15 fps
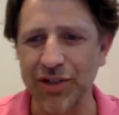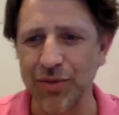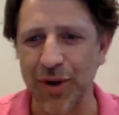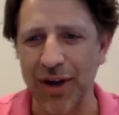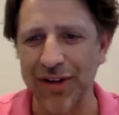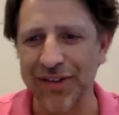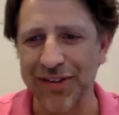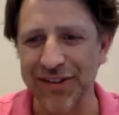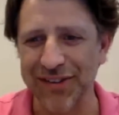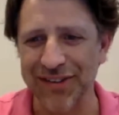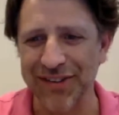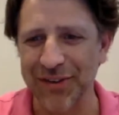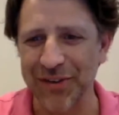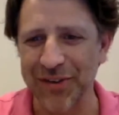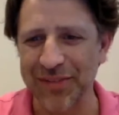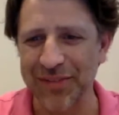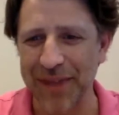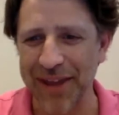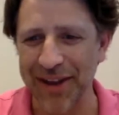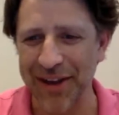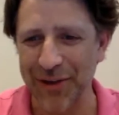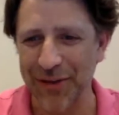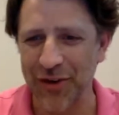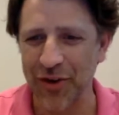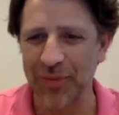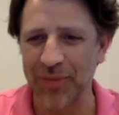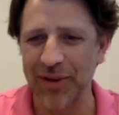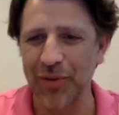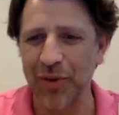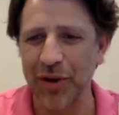twice because it's bad enough hearing
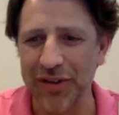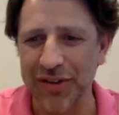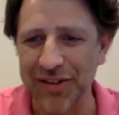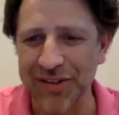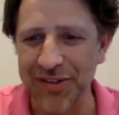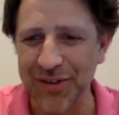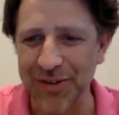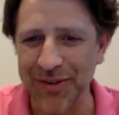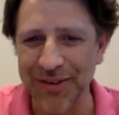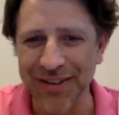me once. So